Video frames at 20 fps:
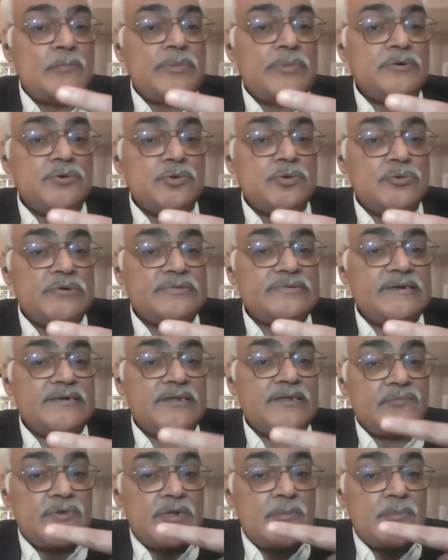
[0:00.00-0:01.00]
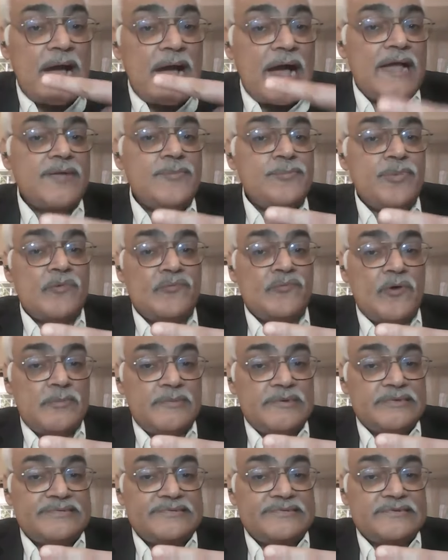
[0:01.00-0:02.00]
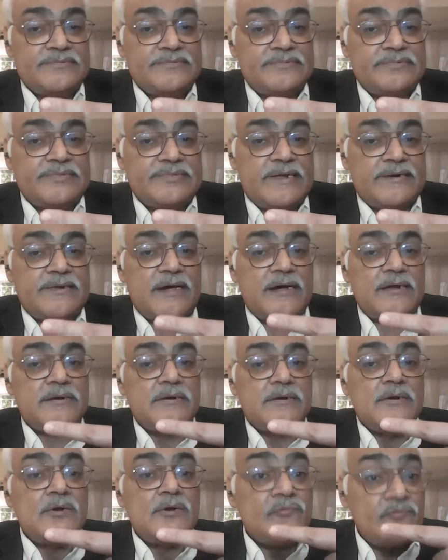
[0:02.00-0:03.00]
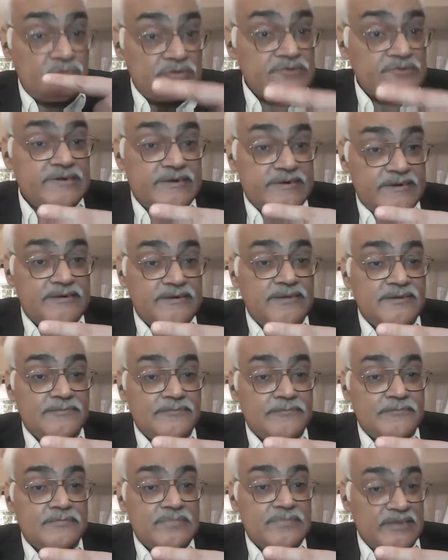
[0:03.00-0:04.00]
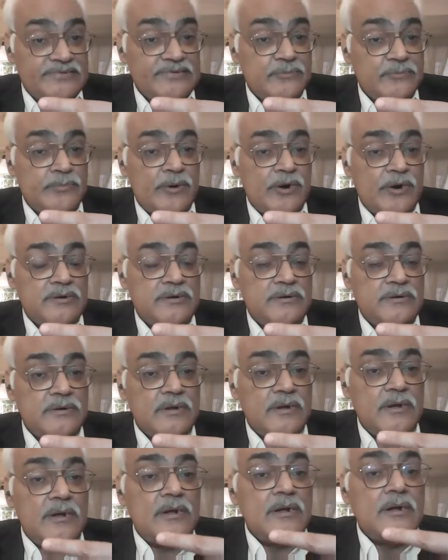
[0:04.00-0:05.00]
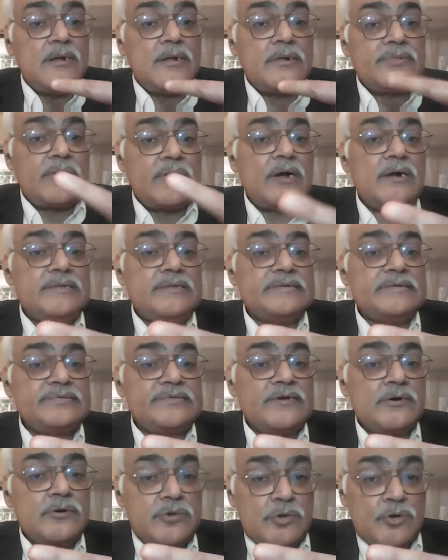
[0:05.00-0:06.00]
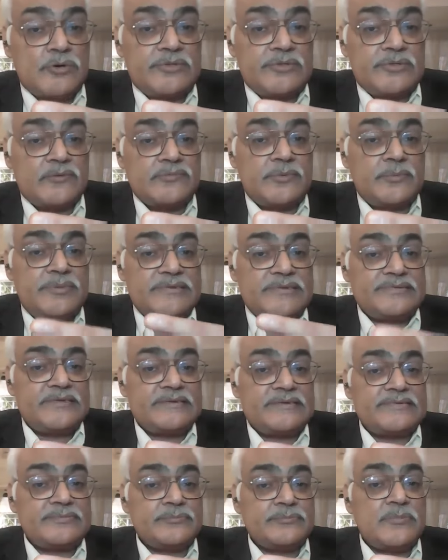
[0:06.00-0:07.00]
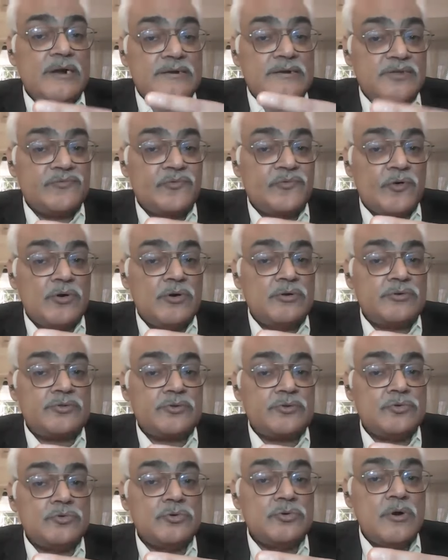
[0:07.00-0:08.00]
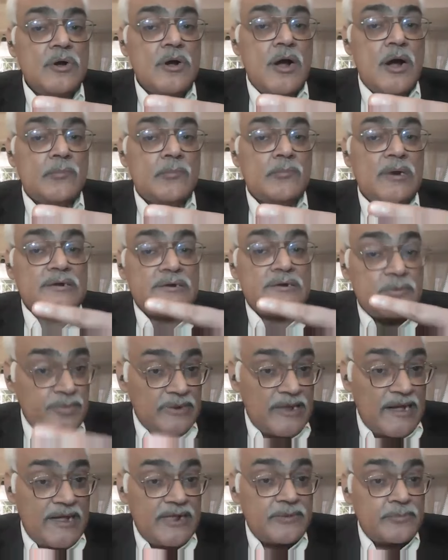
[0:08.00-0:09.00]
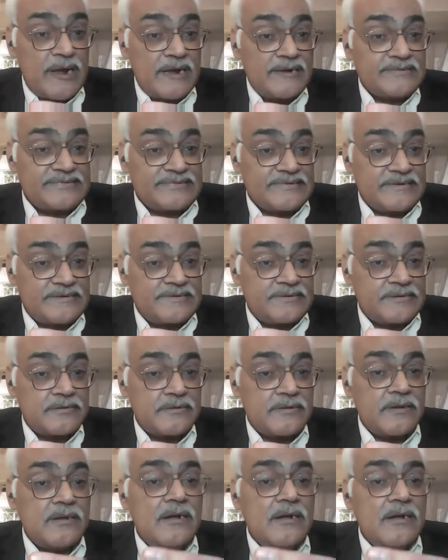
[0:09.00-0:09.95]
Number two is to develop high performance teams that are future ready. That's important. Third is the growth of the business multifold through multiplier mindset.